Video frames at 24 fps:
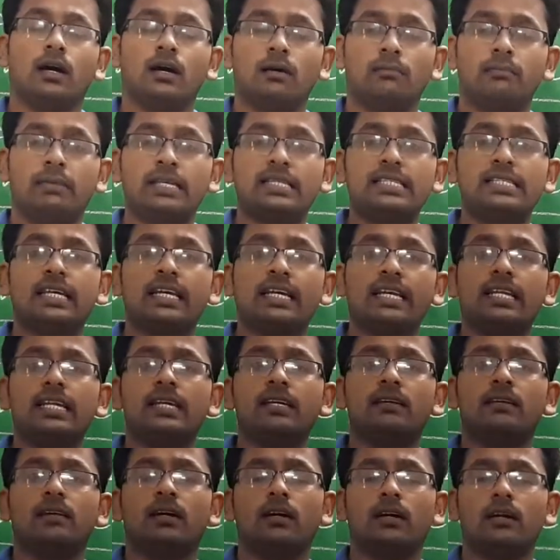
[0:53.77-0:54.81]

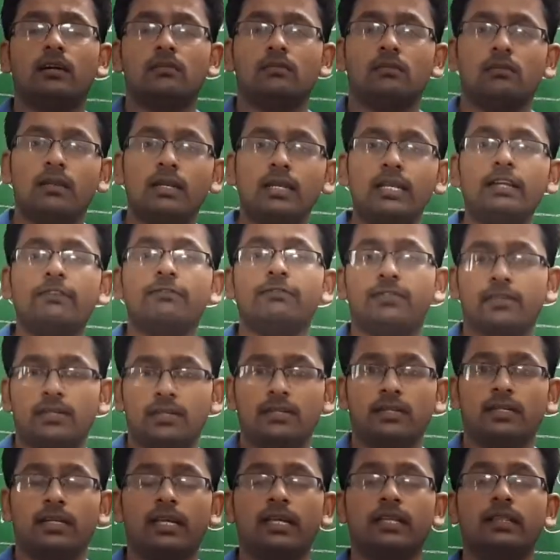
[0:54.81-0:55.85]
basically
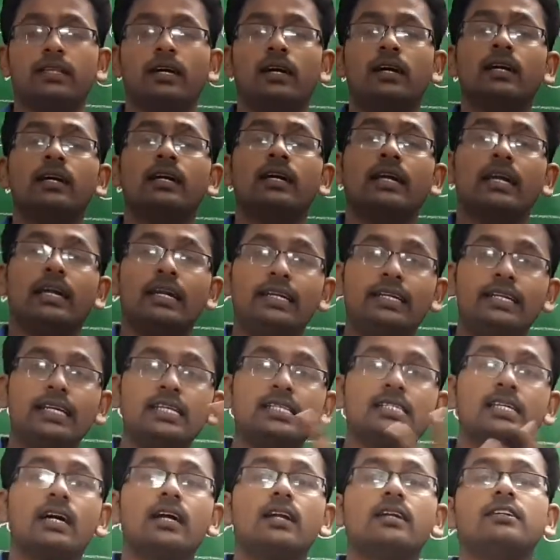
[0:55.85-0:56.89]
lived in the
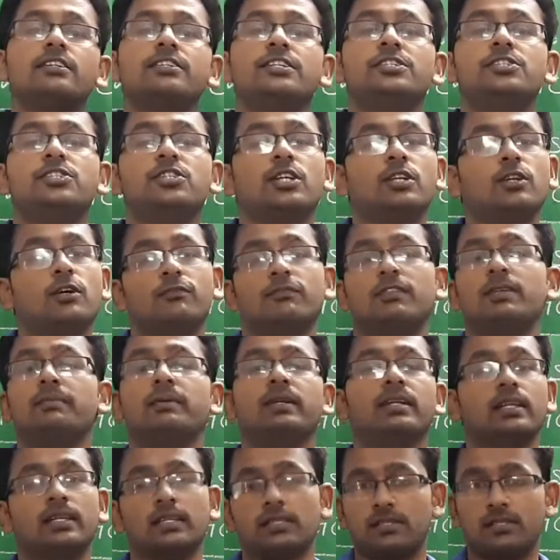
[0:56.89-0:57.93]
desert region of the
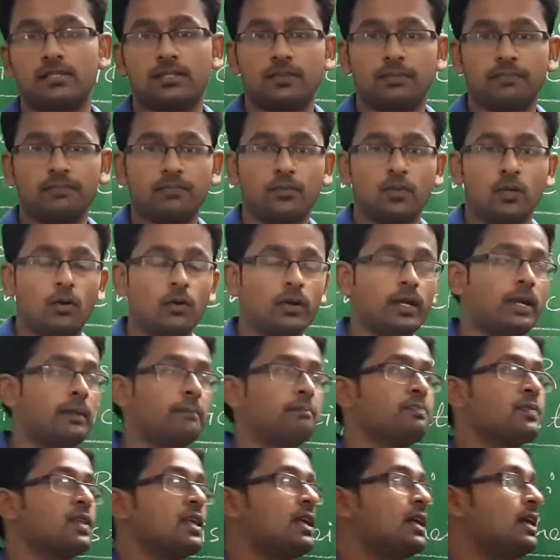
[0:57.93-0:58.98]
Middle East.
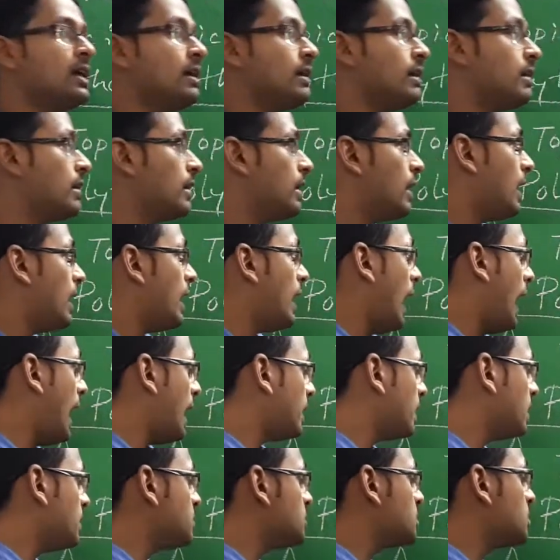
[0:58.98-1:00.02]

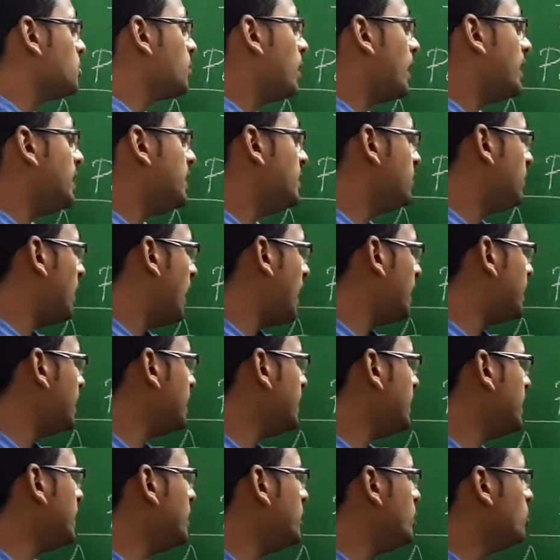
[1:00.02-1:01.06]
Arabs were divided
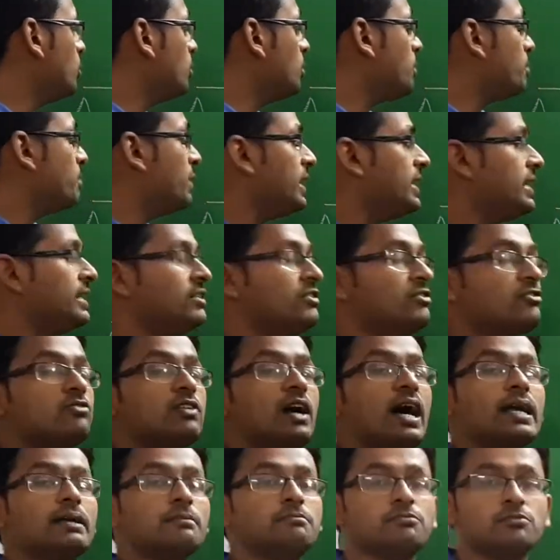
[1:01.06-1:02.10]
into many
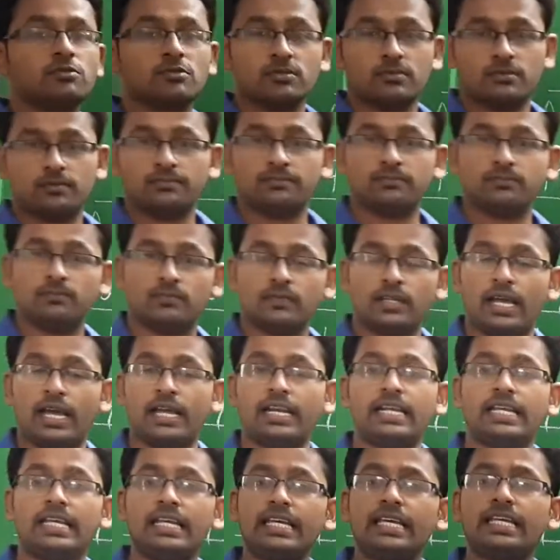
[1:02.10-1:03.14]
tribes
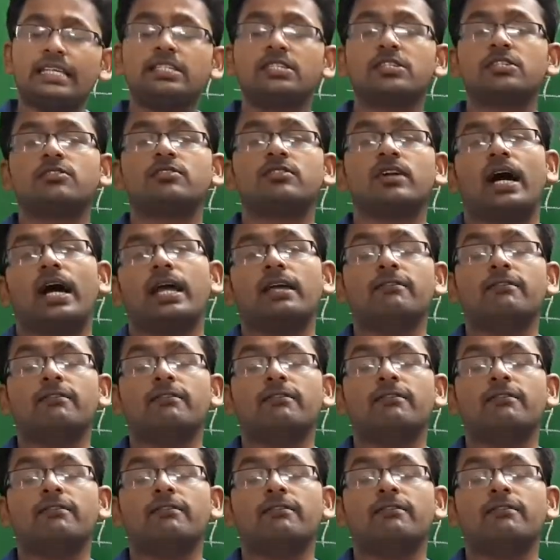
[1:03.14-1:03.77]
and each tribe